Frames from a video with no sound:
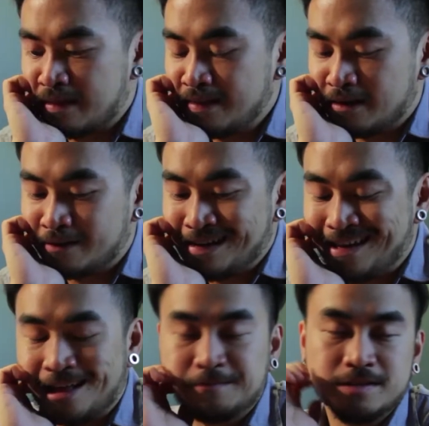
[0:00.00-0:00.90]
think that
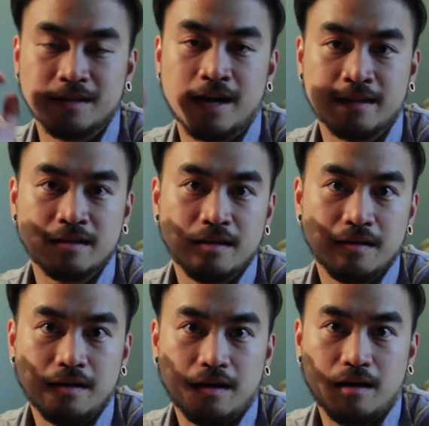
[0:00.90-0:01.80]
really helps a lot
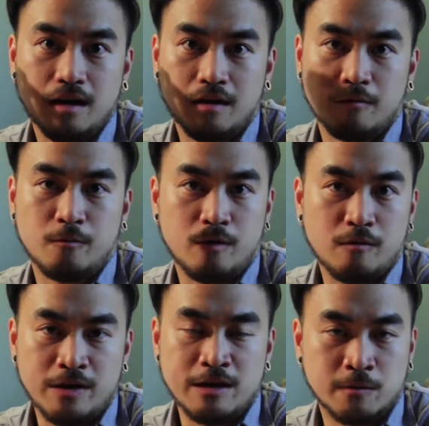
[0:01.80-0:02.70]
uh,
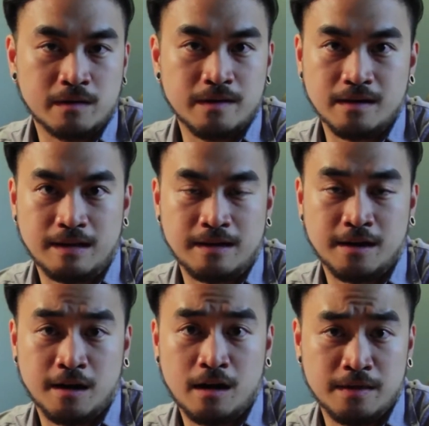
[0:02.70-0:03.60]
when you work with other
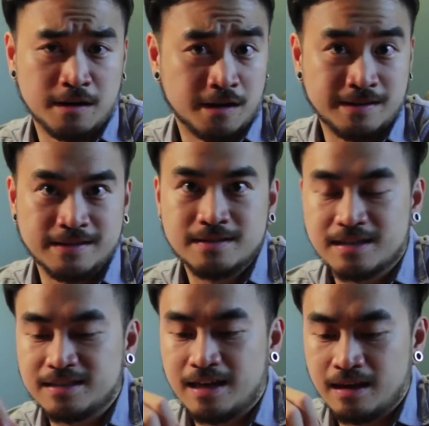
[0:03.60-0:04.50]
other artists.
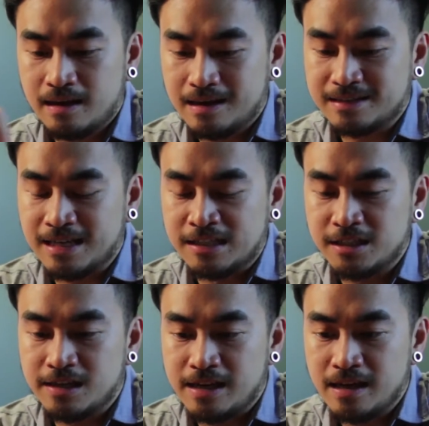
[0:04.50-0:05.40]
Because
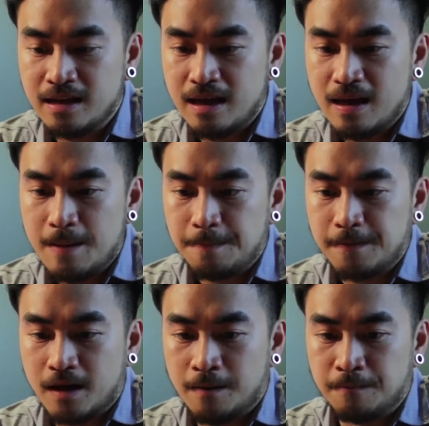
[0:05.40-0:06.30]
essentially,
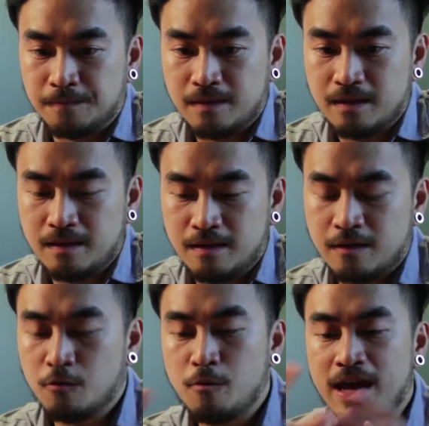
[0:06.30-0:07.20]
um,
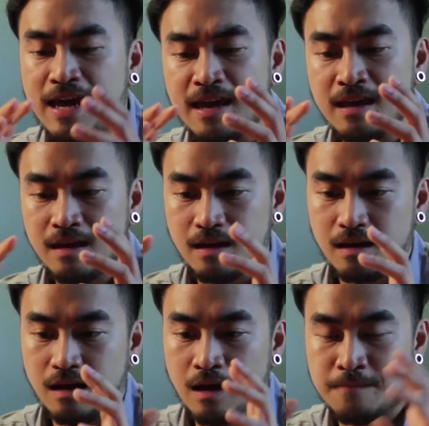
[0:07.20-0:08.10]
the way
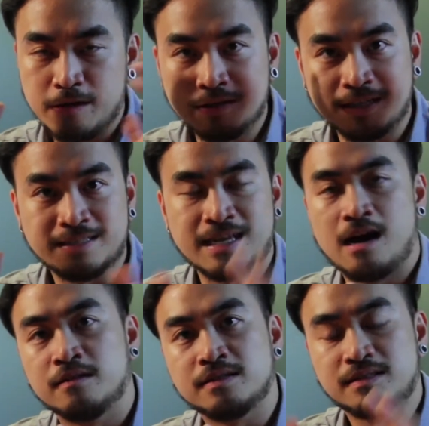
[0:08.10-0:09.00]
a music
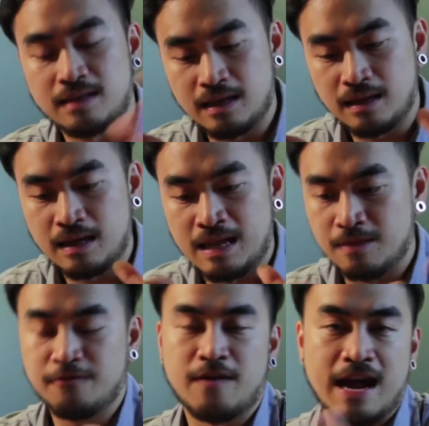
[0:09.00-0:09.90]
sounds in
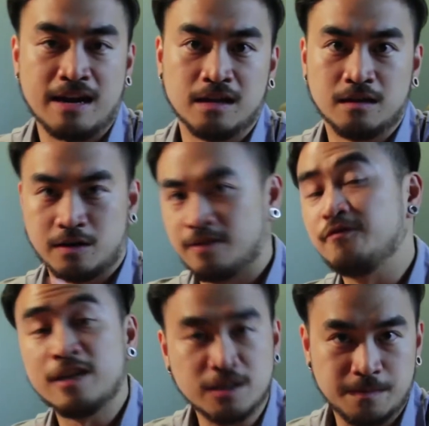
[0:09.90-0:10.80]
the final or the
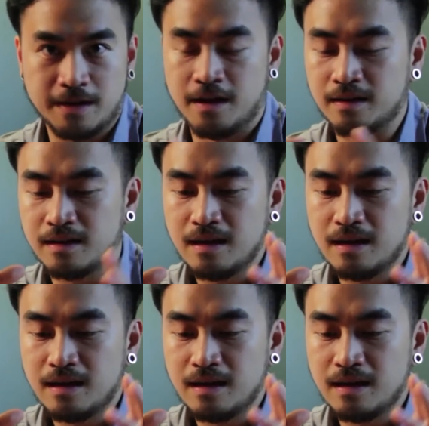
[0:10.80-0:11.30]
finished product